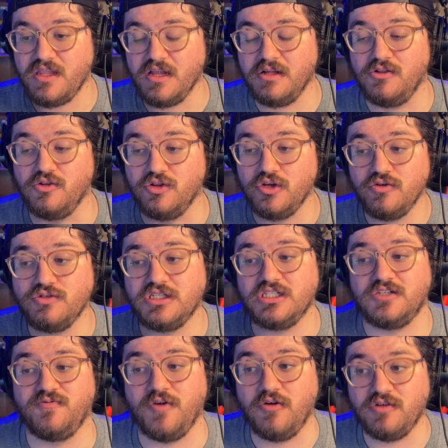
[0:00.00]

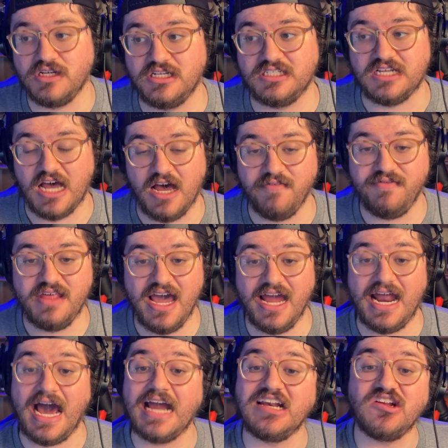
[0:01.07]
loses focus of
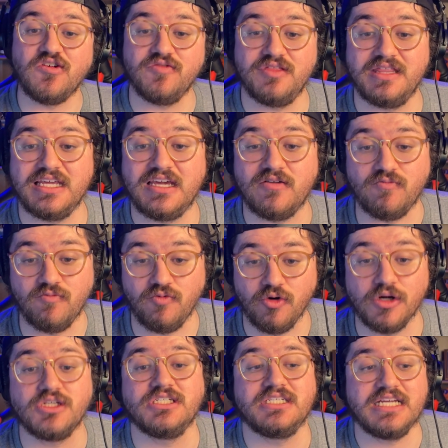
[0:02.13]
that, I don't think it
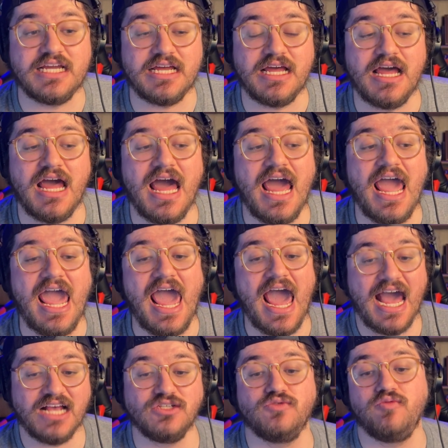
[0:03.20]
works to
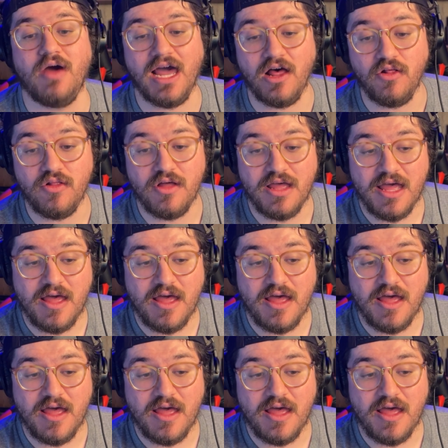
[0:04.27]
as well,